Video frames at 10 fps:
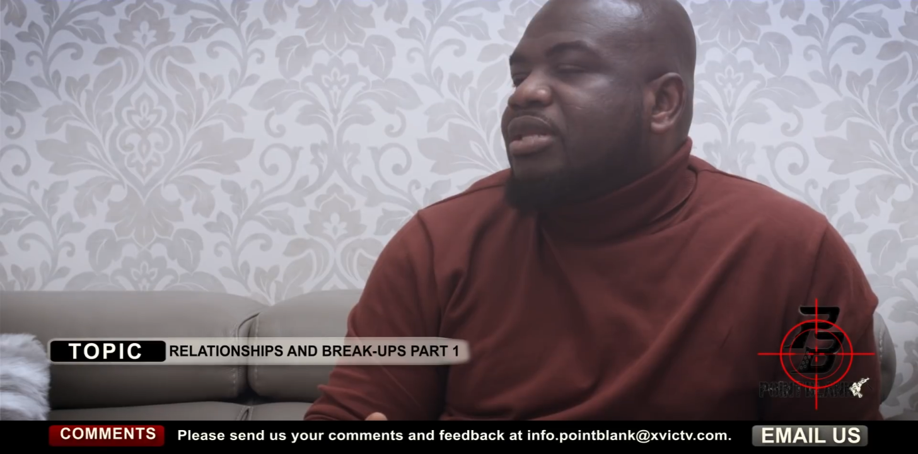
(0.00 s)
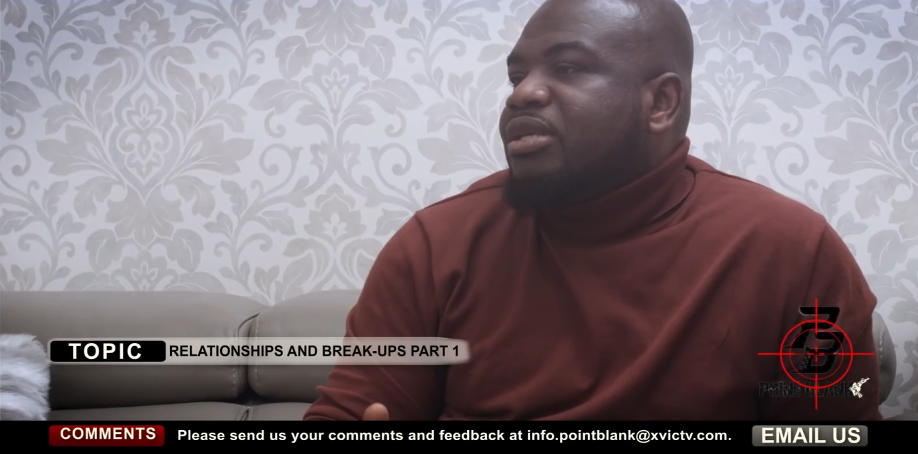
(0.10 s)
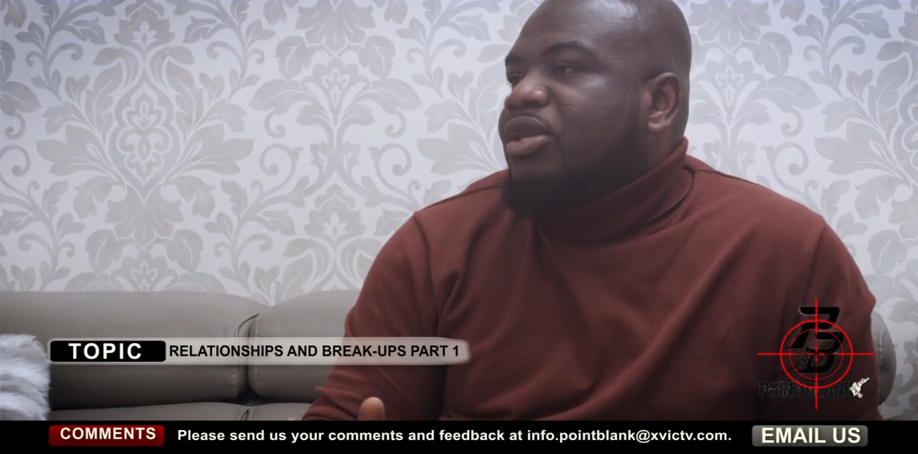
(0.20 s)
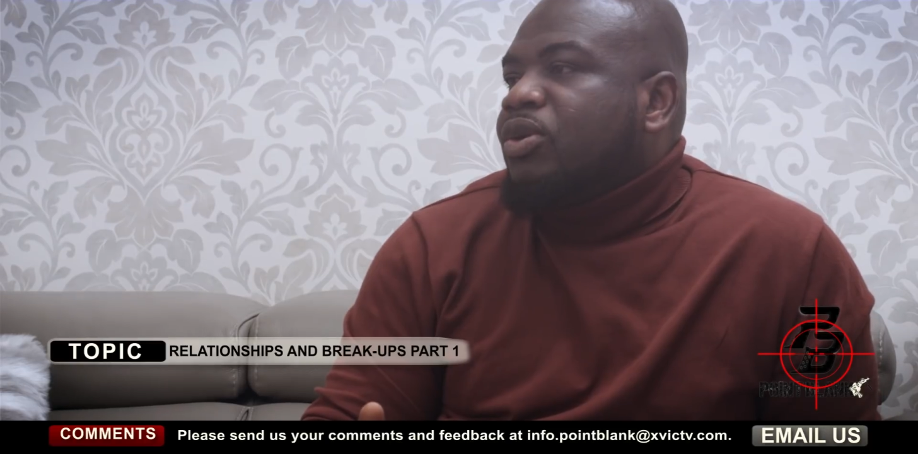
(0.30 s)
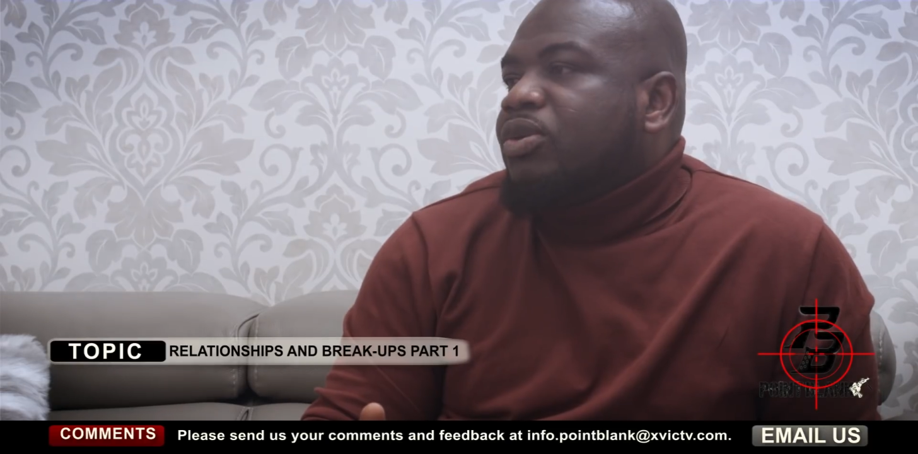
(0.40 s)

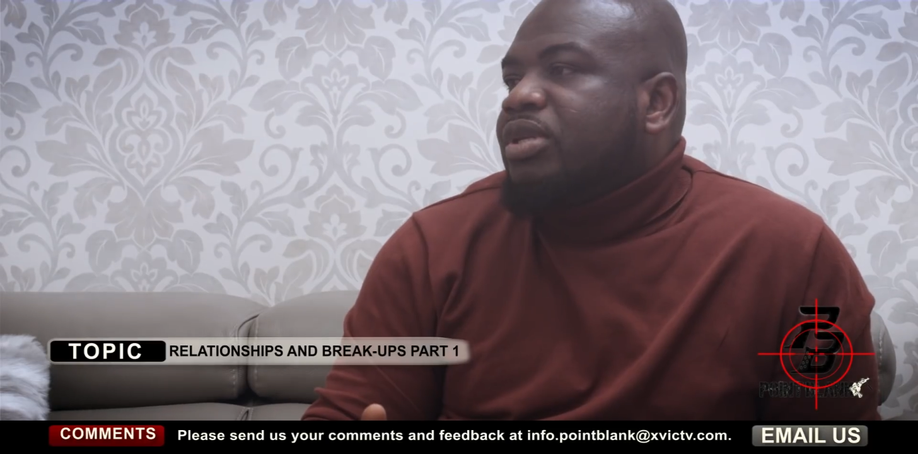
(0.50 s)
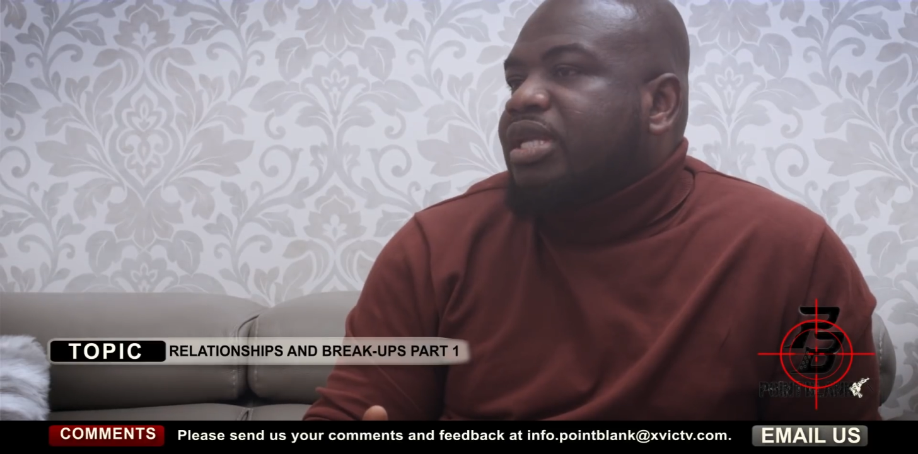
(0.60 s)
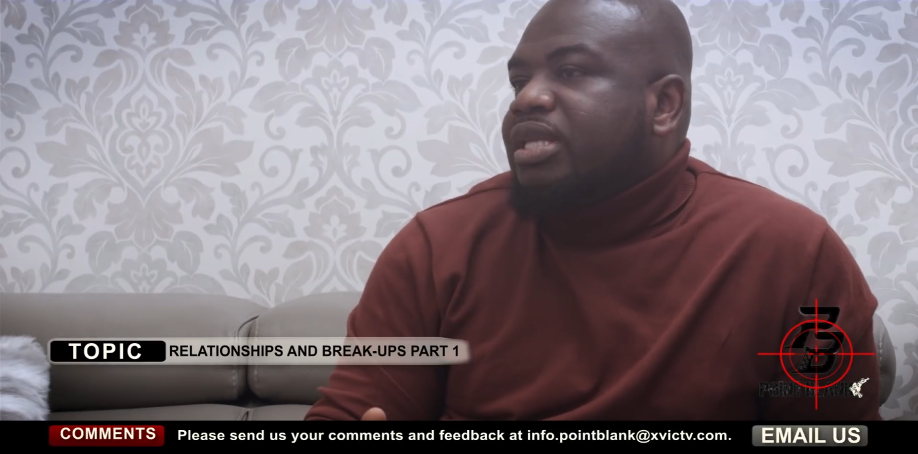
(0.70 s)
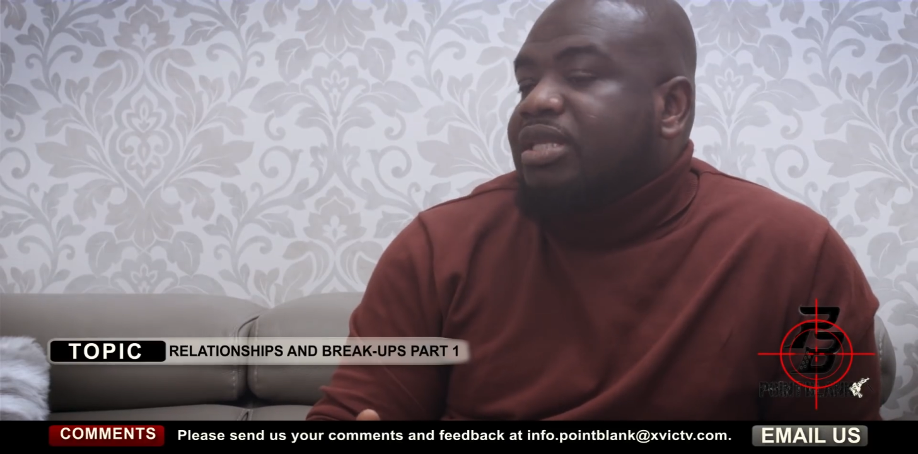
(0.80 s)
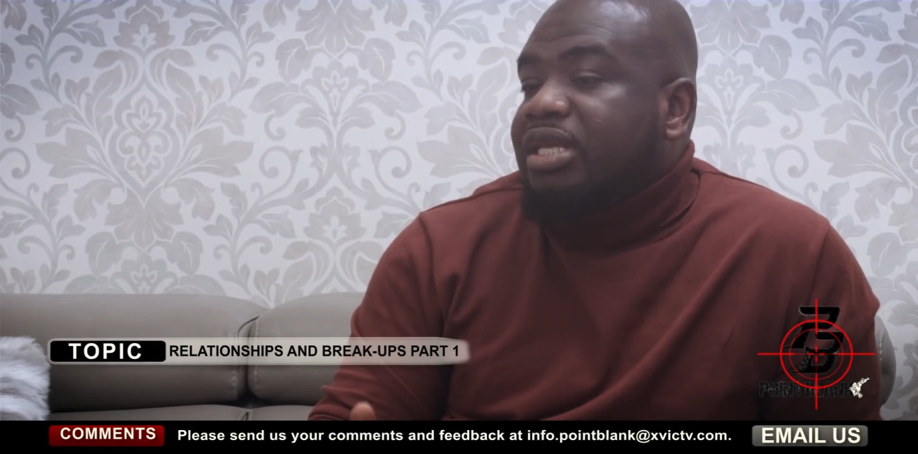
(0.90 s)
you know,
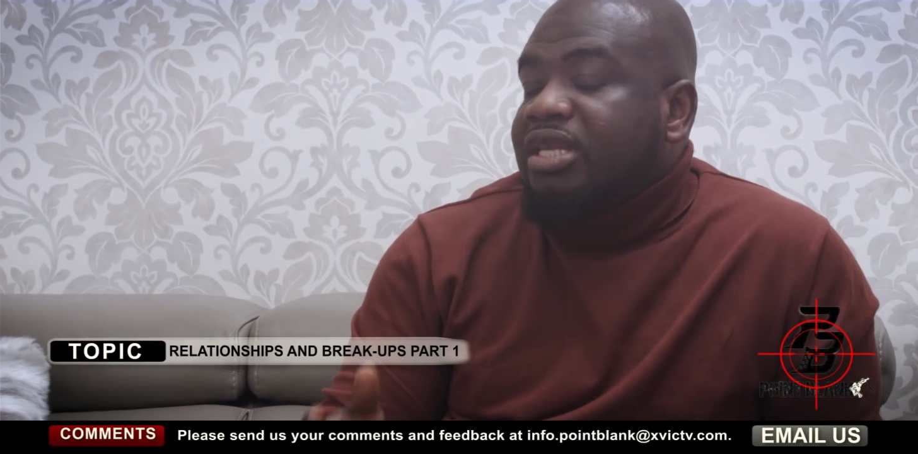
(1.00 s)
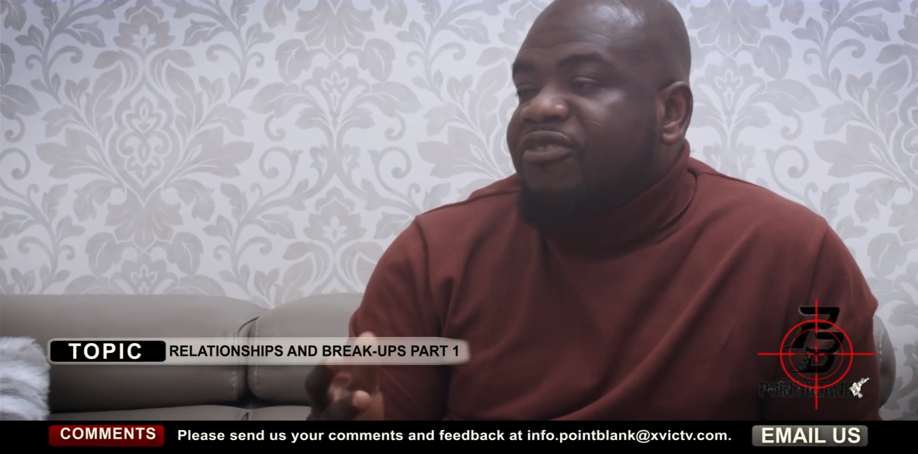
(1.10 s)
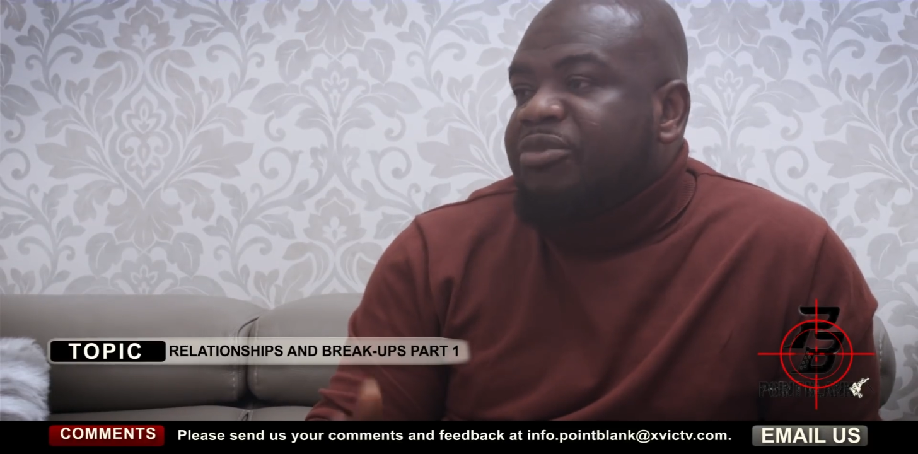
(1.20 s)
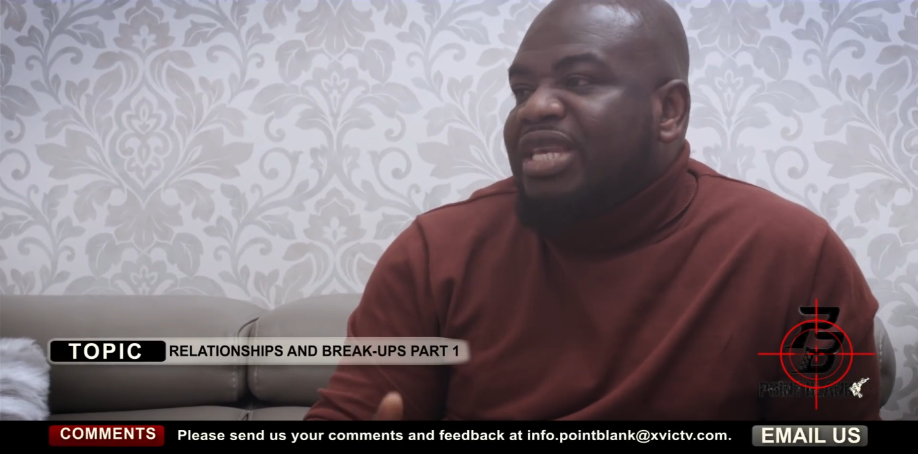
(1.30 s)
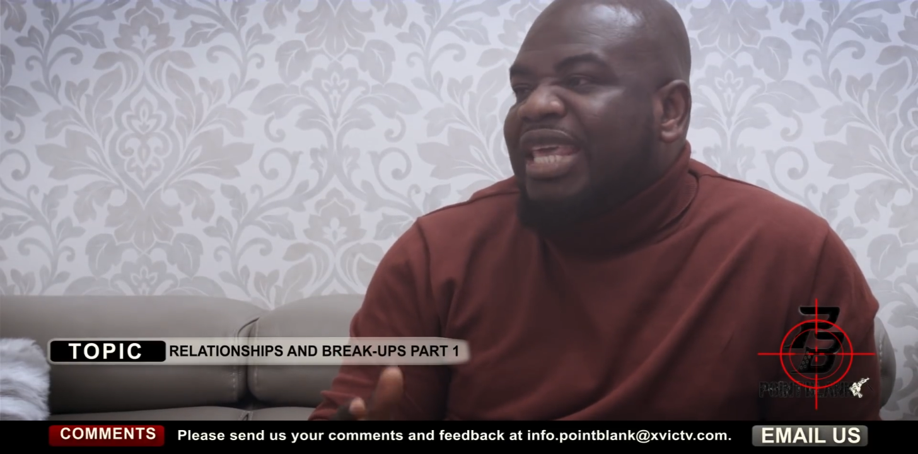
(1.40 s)

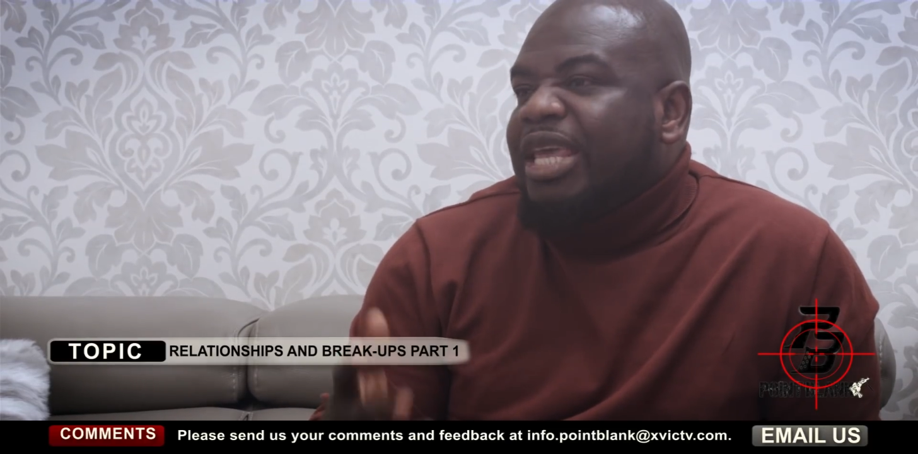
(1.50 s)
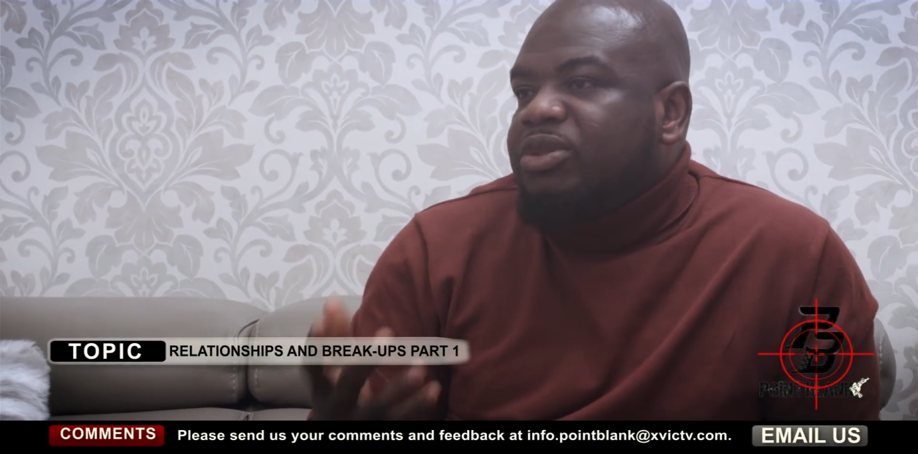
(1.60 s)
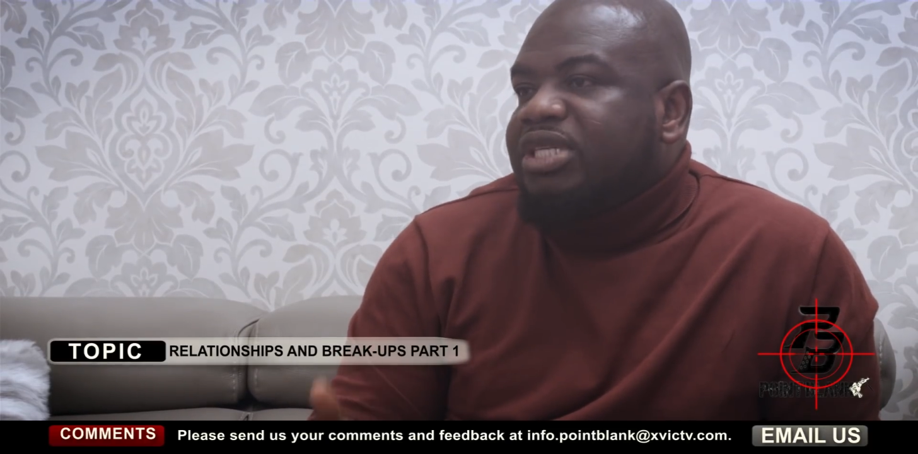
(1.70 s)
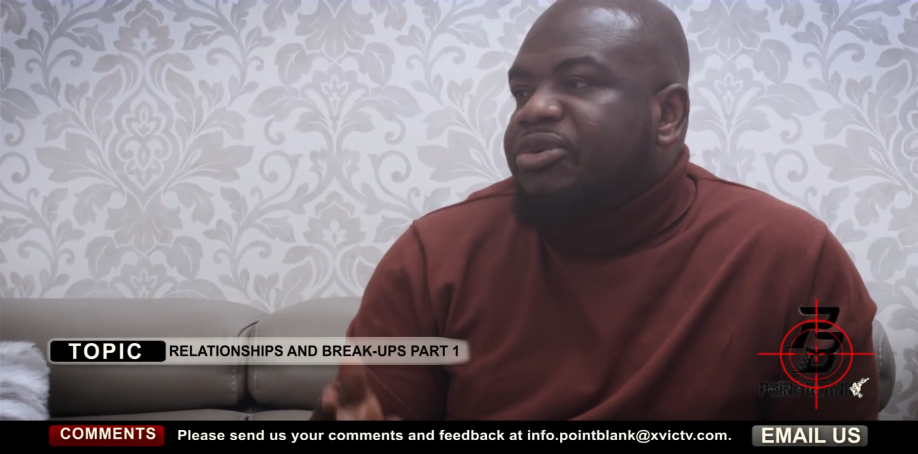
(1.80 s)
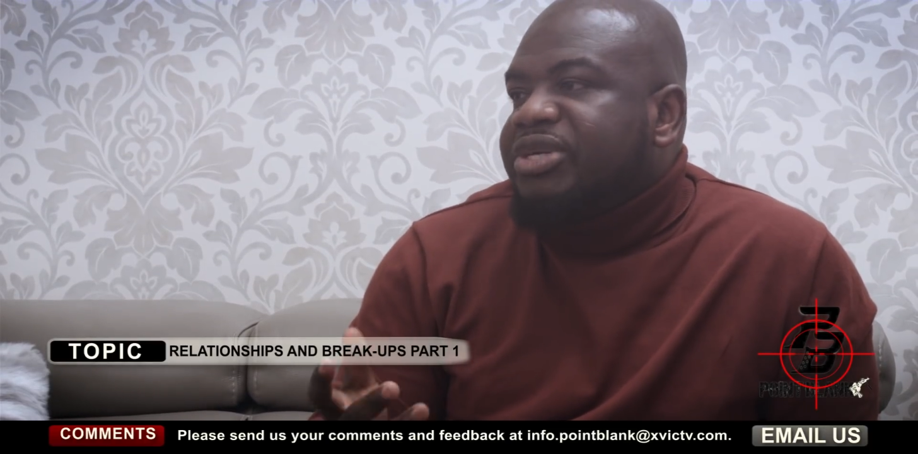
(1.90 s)
they've been
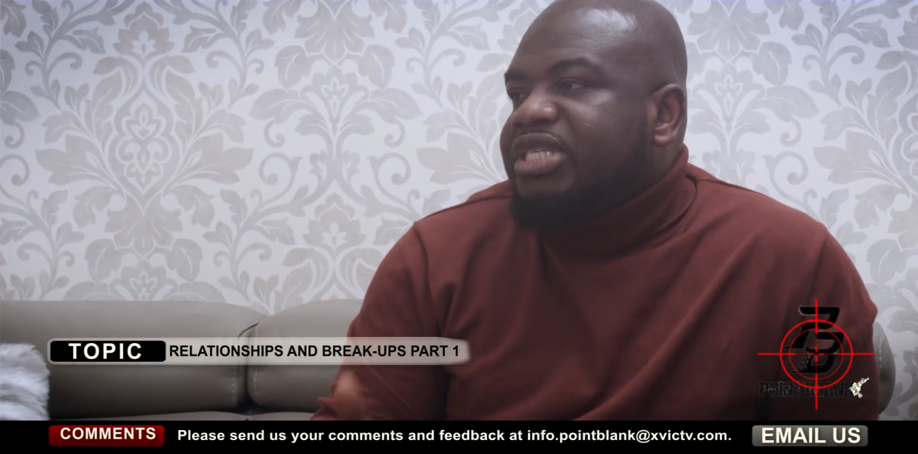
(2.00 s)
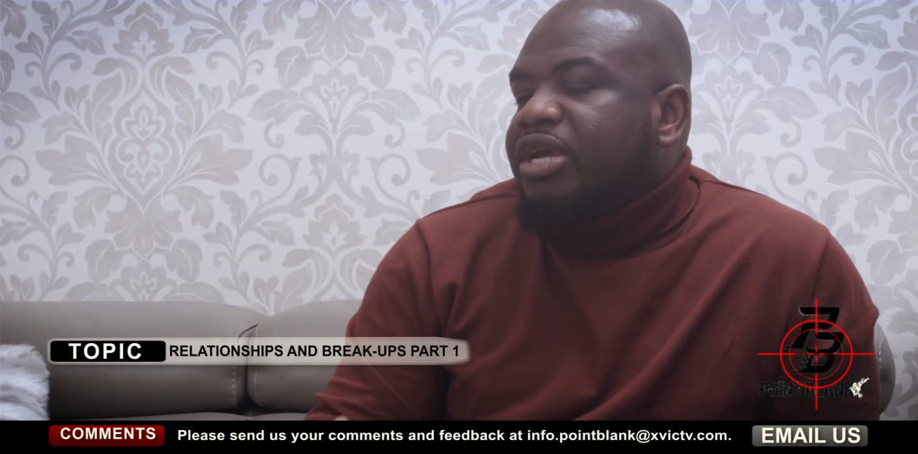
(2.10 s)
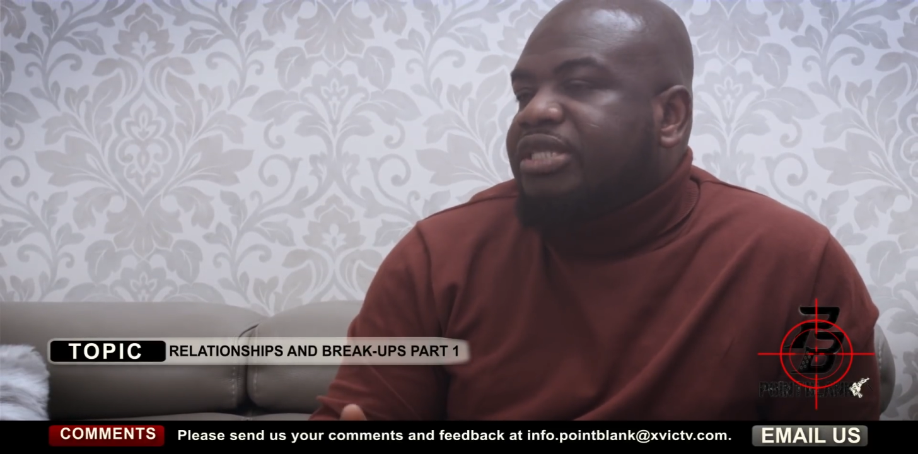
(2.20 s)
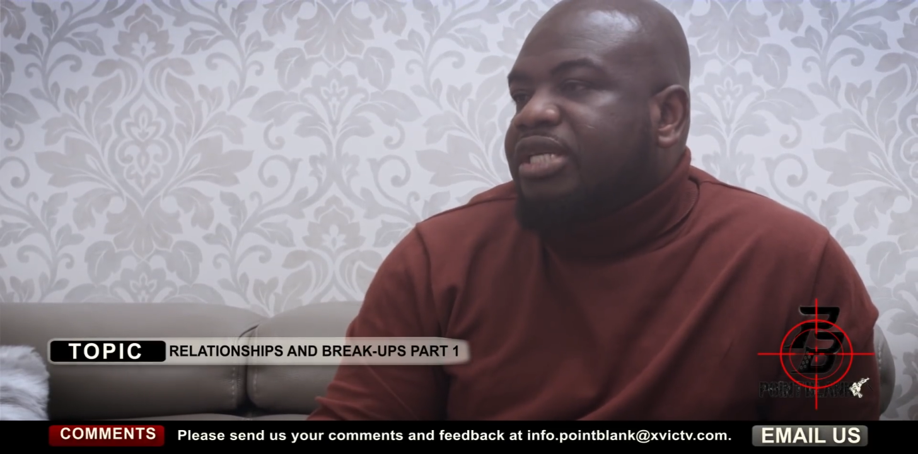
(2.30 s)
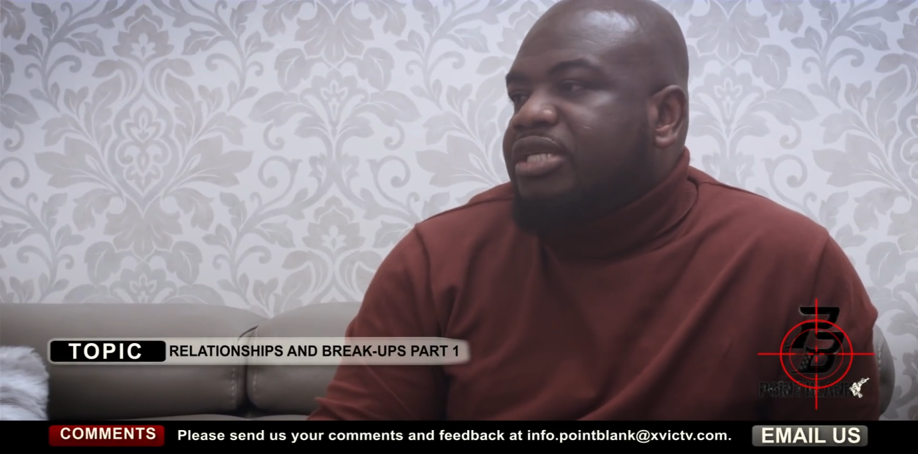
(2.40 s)
hugely researched,